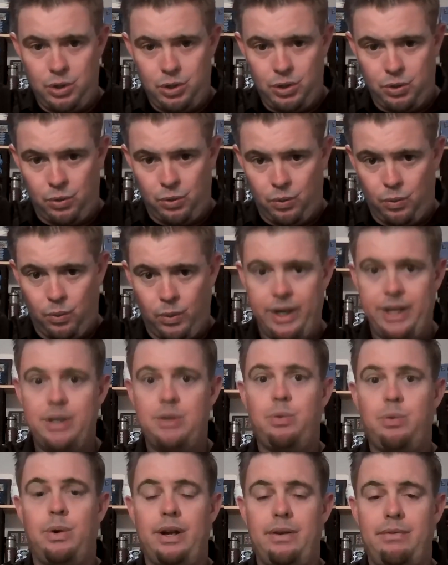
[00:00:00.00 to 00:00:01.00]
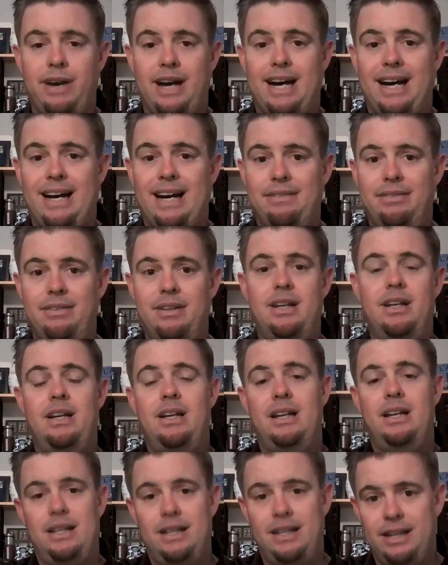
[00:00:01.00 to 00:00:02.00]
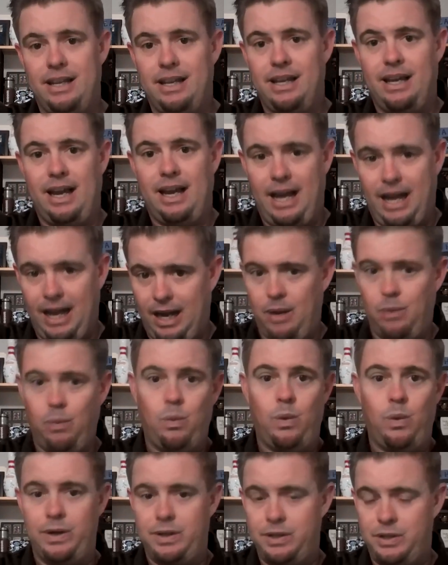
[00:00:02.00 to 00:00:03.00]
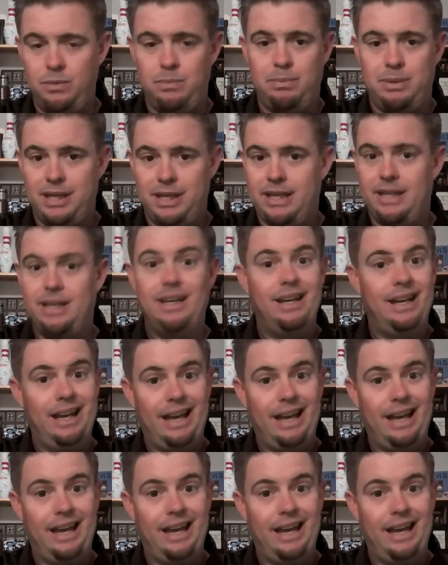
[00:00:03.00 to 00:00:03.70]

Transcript: 2025, that I want to be